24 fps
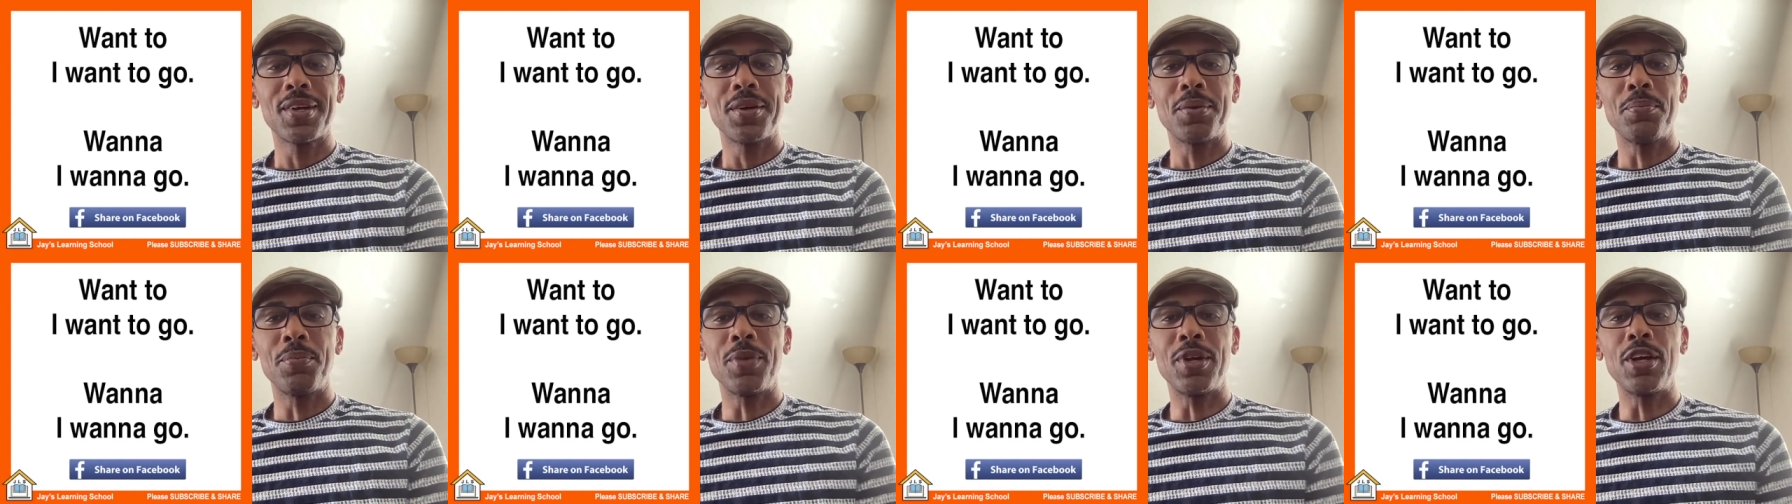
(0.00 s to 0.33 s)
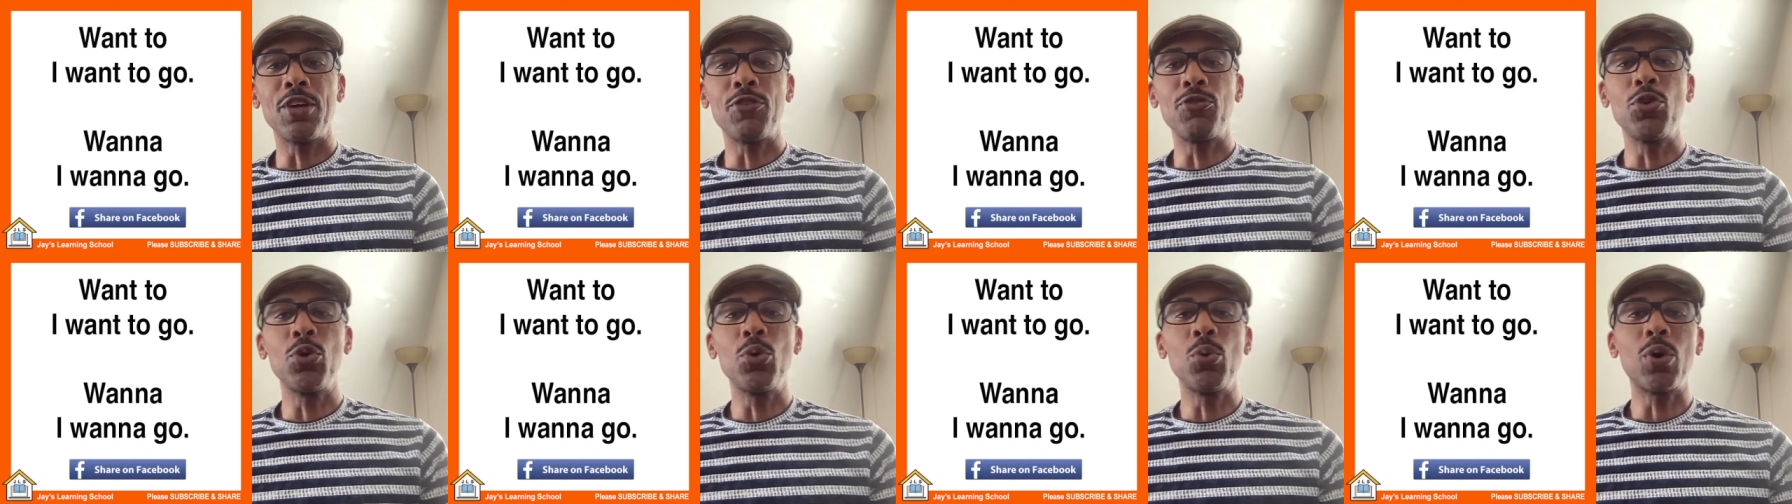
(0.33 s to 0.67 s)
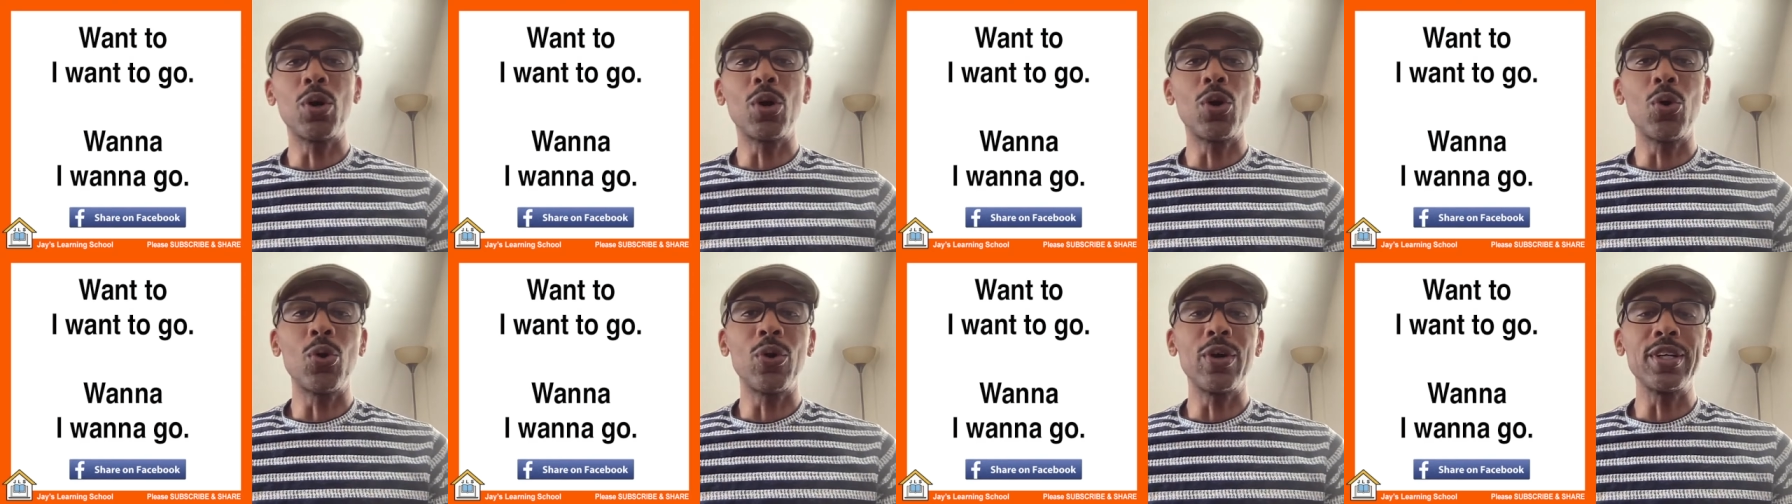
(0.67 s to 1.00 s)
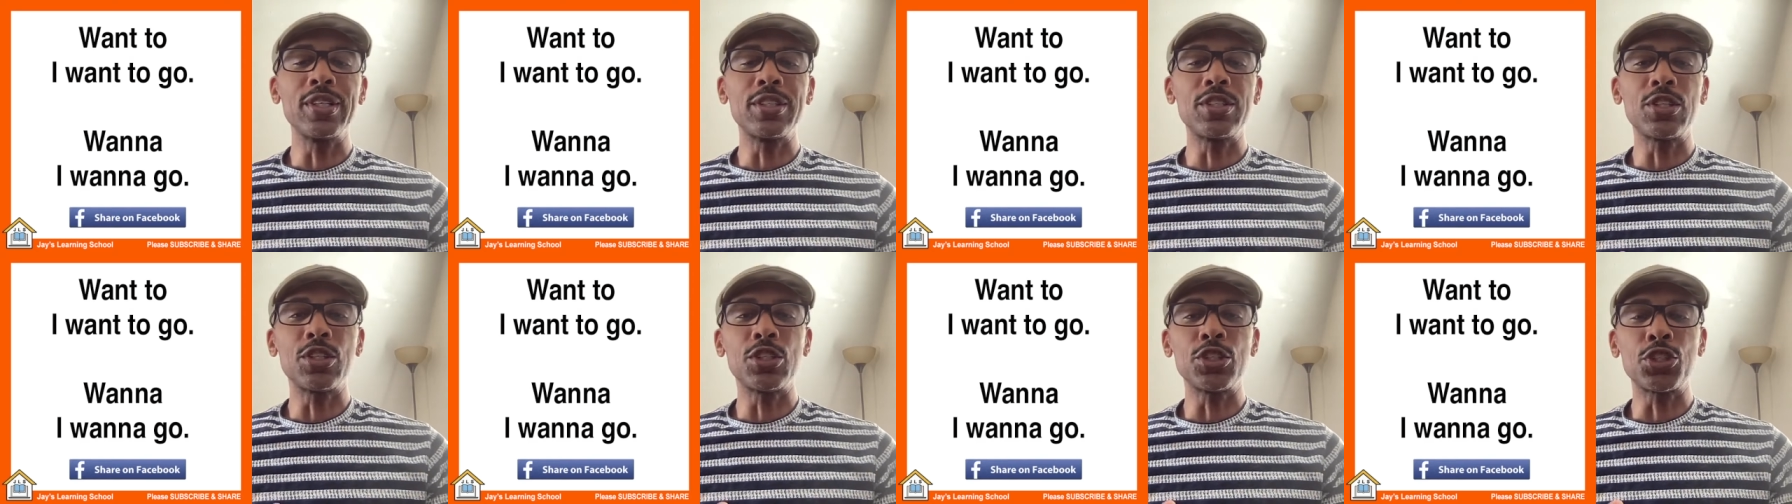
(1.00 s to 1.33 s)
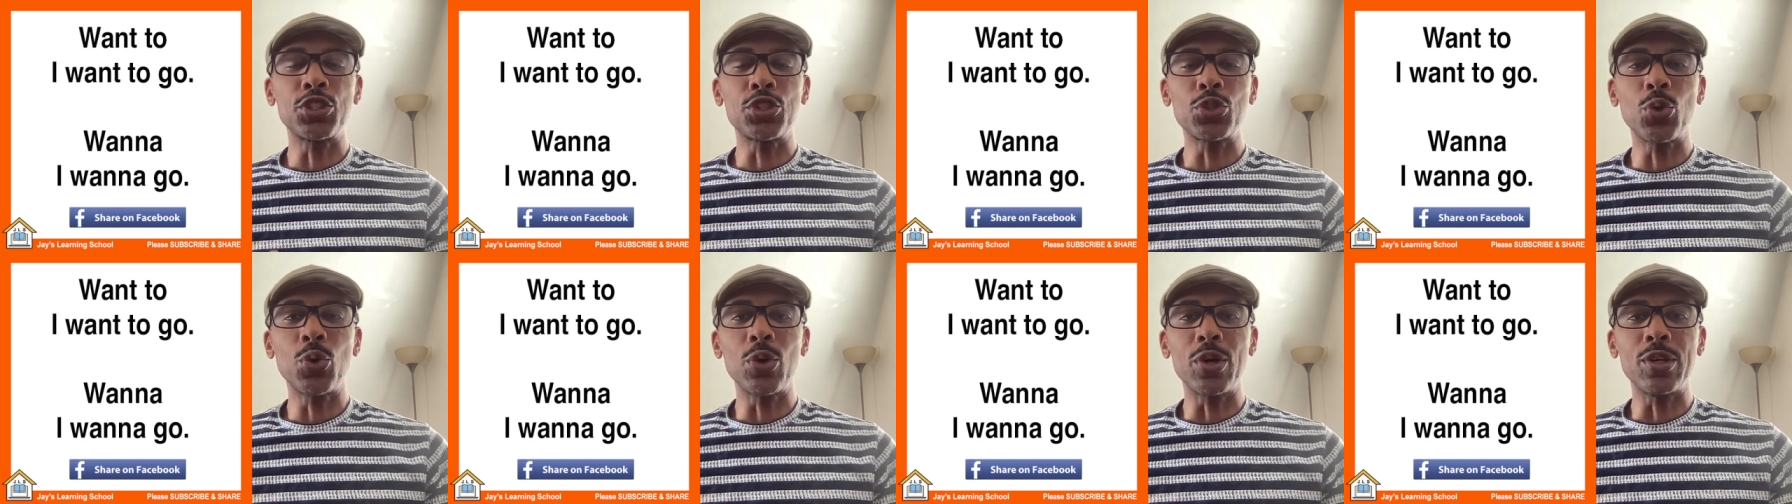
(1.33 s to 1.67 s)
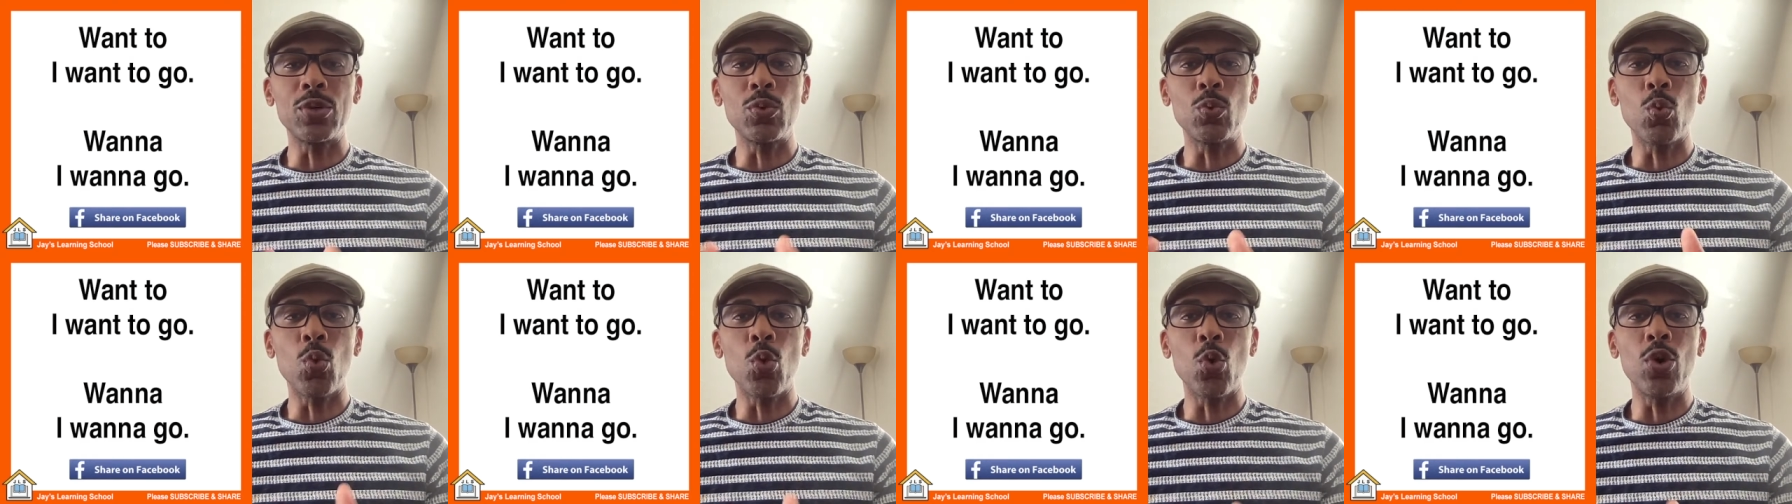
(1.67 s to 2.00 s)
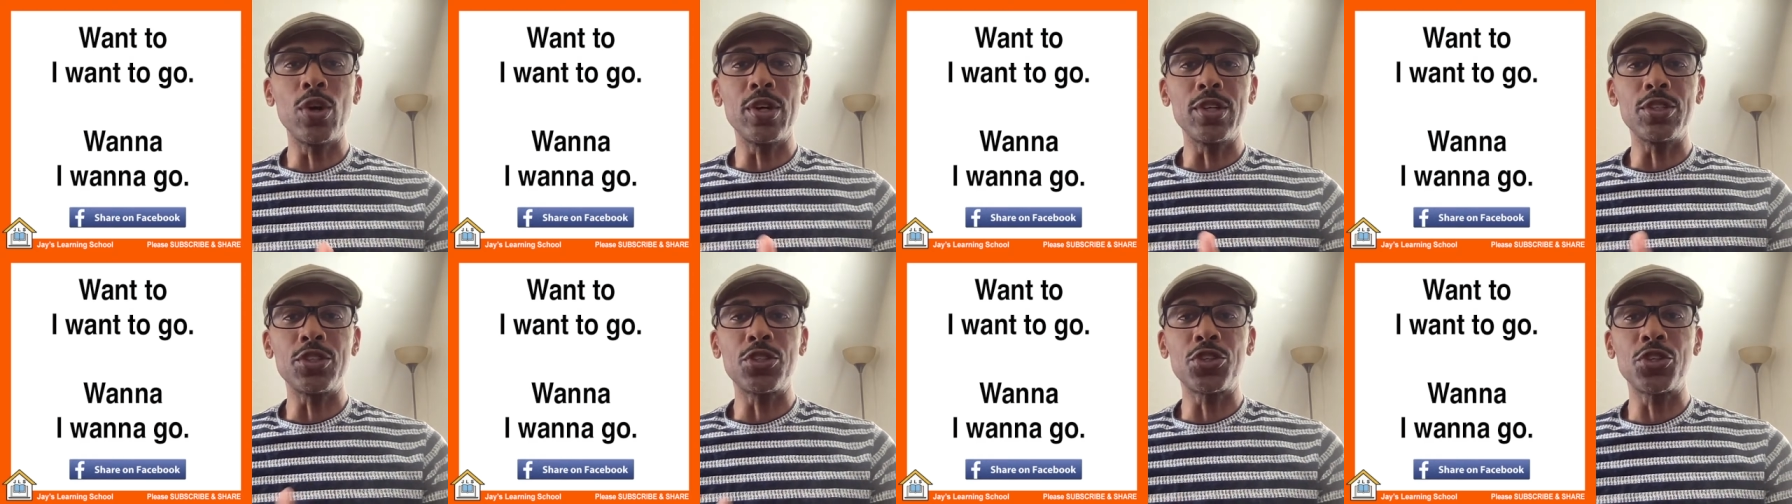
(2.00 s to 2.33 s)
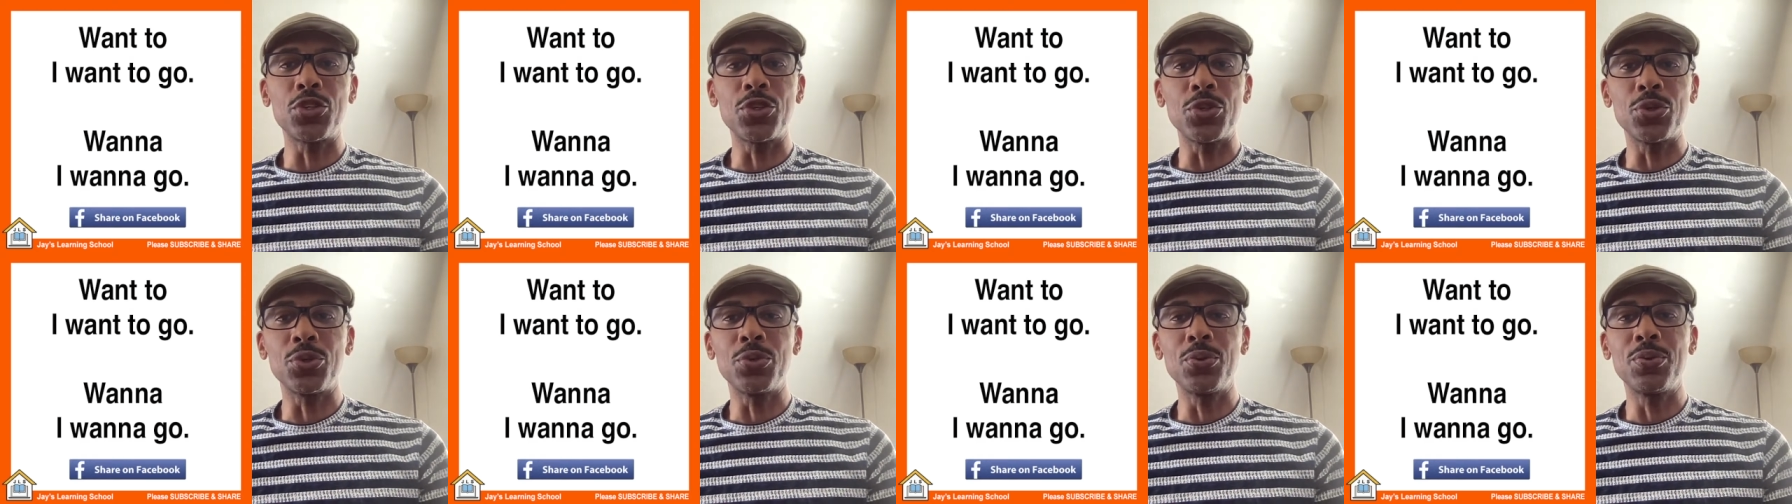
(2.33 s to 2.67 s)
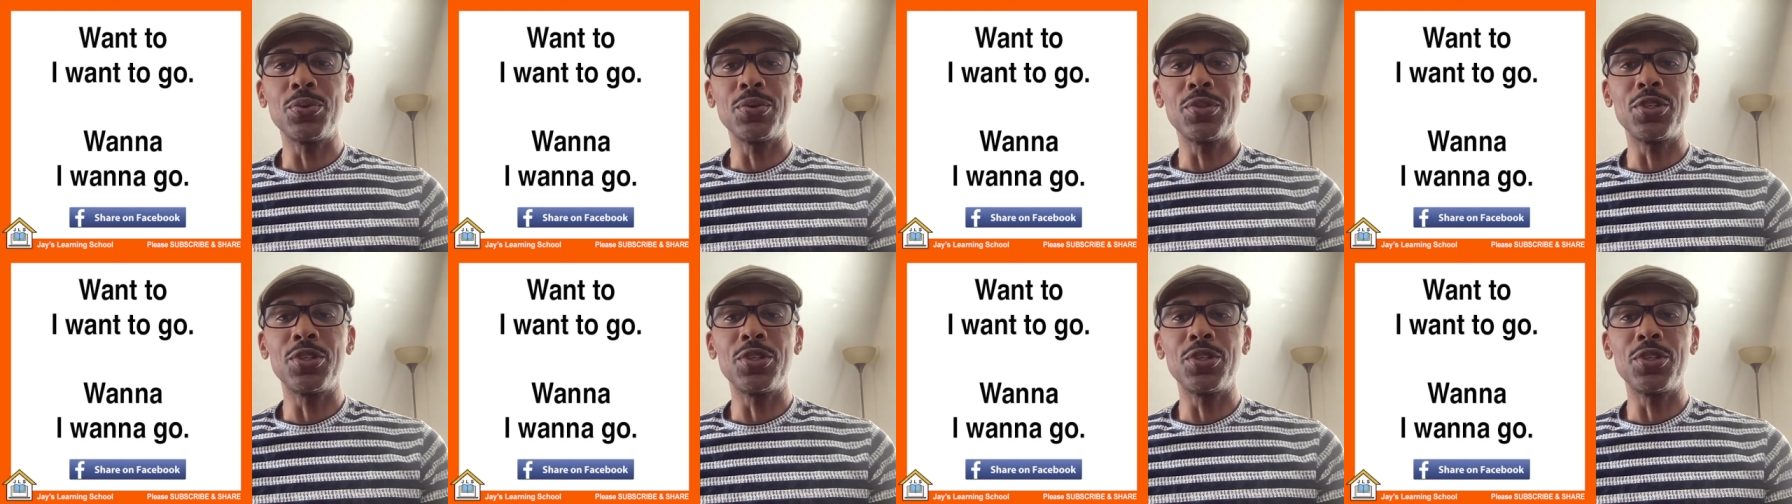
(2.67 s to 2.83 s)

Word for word: But if you were going to shorten want to,